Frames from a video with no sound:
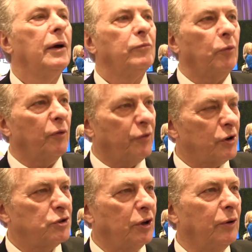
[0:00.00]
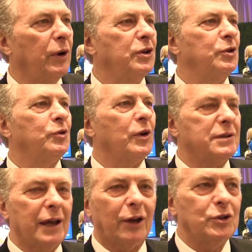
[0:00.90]
from a first generation to a
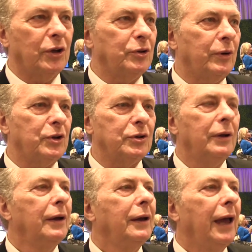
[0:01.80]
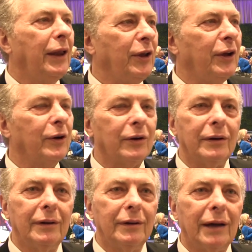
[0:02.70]
second generation, and here,
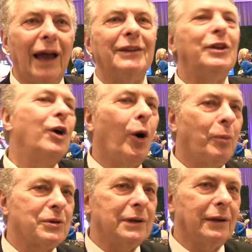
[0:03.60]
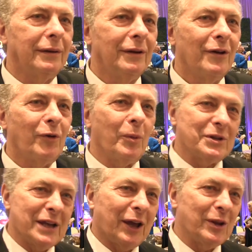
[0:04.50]
I did the opposite, from a
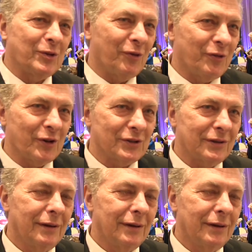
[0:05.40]
second to a first.